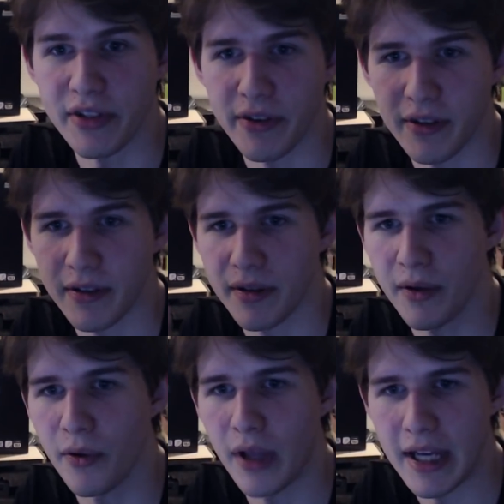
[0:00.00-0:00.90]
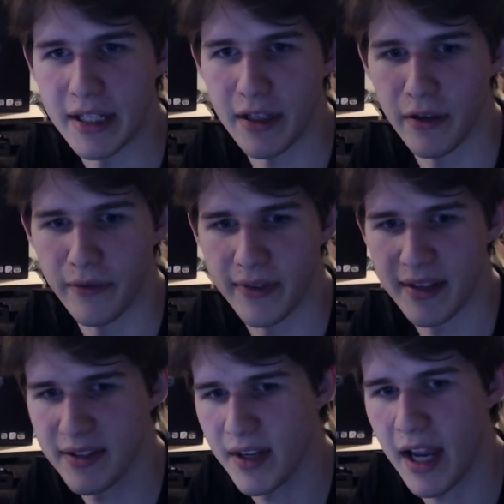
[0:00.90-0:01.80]
on the whole idea of
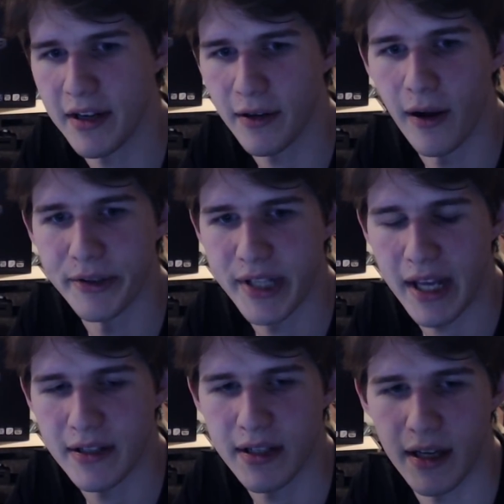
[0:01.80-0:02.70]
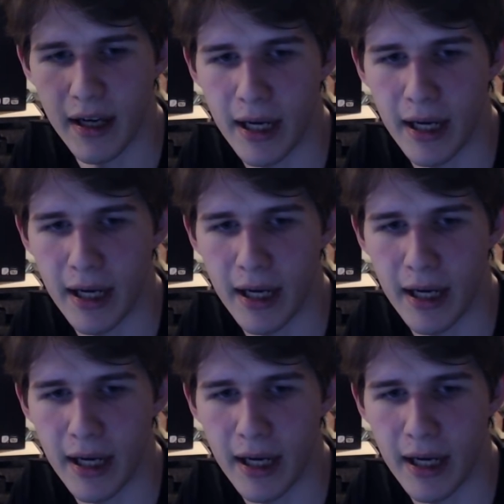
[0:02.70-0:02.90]
this kind of content.